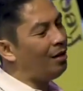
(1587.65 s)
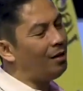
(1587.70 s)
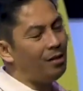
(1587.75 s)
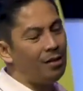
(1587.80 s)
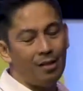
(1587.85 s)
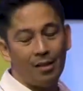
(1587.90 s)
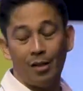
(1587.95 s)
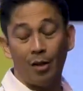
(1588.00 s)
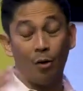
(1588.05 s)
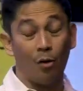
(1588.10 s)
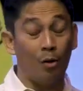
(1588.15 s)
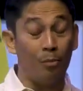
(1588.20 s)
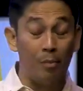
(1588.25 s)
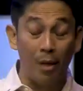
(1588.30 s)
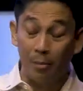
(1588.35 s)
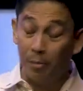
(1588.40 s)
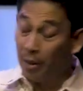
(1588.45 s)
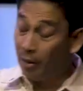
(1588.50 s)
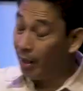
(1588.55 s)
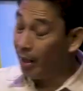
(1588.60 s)
And the
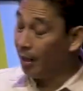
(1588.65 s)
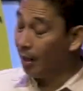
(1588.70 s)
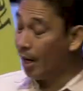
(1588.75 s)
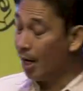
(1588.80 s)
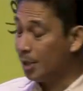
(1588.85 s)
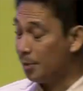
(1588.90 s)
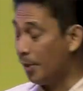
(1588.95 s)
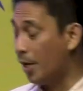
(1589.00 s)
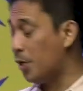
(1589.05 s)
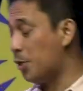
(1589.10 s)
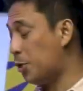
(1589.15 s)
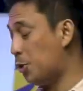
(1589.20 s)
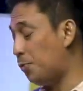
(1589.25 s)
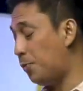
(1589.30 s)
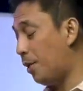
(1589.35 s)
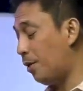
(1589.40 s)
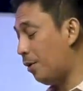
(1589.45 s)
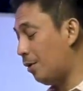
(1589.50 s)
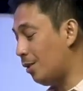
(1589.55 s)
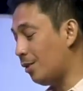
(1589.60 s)
Lord made me realize by His
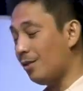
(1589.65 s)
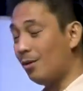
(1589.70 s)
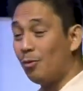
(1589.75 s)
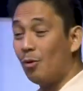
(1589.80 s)
Spirit.